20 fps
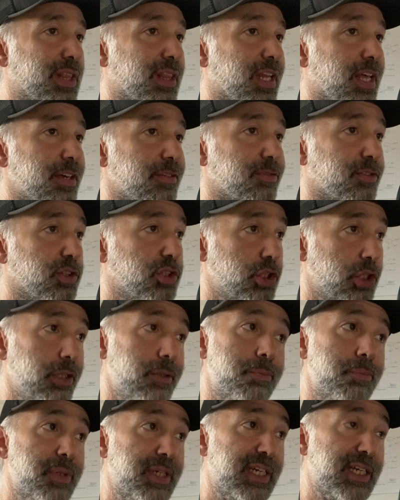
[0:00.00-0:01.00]
life
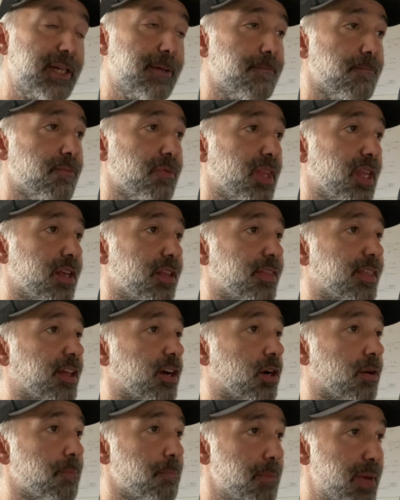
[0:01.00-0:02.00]
could be that
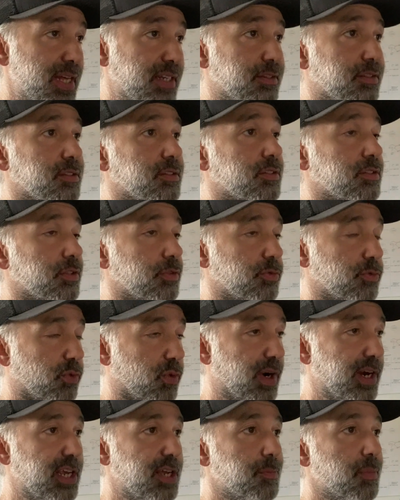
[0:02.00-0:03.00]
are meant to
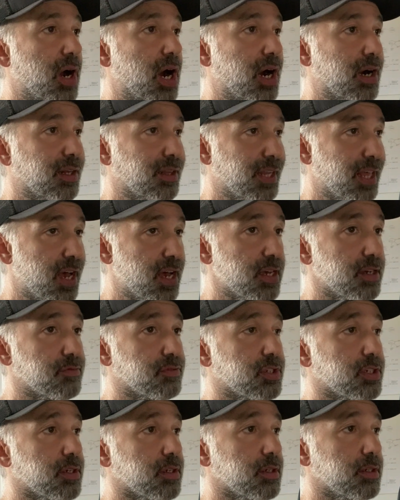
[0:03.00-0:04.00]
frame our lives.